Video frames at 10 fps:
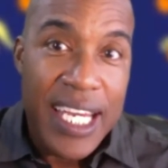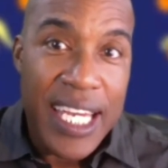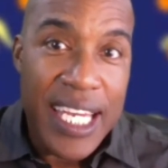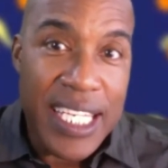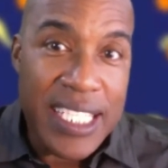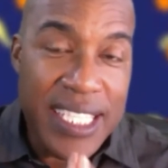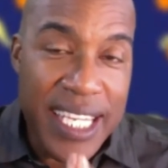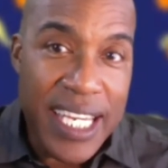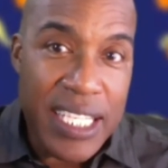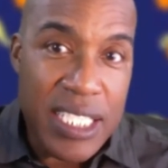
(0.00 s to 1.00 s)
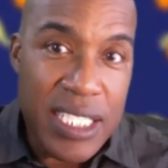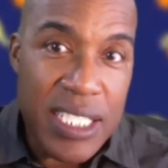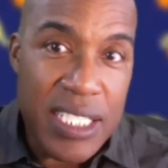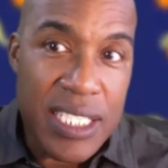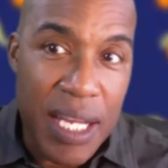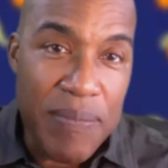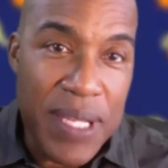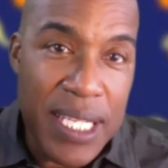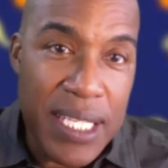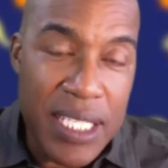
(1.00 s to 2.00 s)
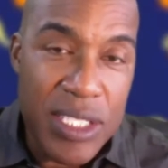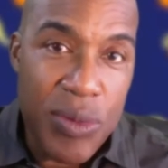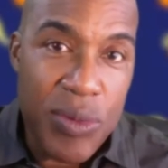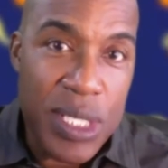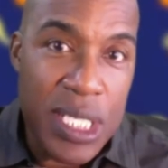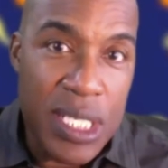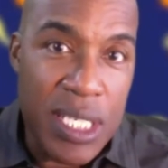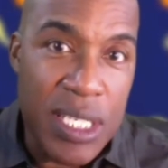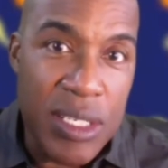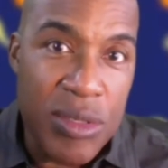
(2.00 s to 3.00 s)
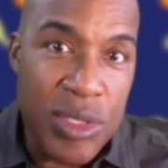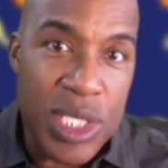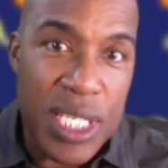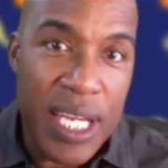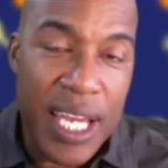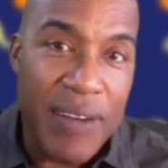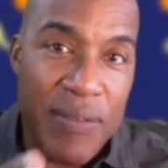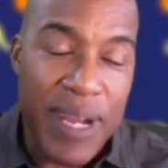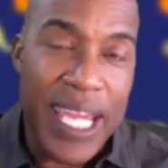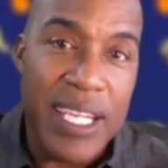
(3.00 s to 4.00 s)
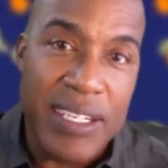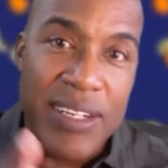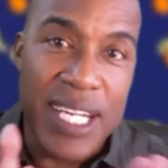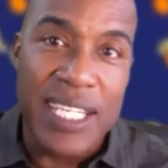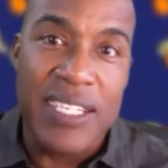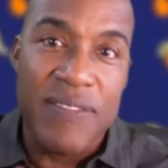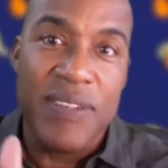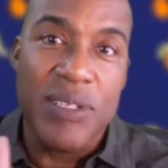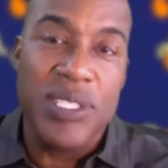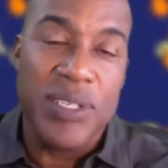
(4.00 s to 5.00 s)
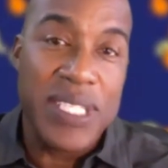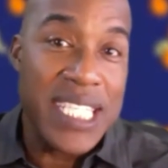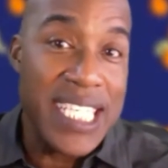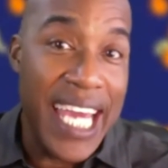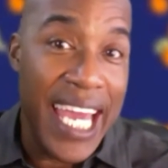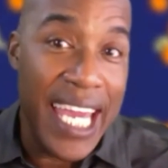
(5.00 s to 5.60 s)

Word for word: Is this something that you would use at regular intervals during the day?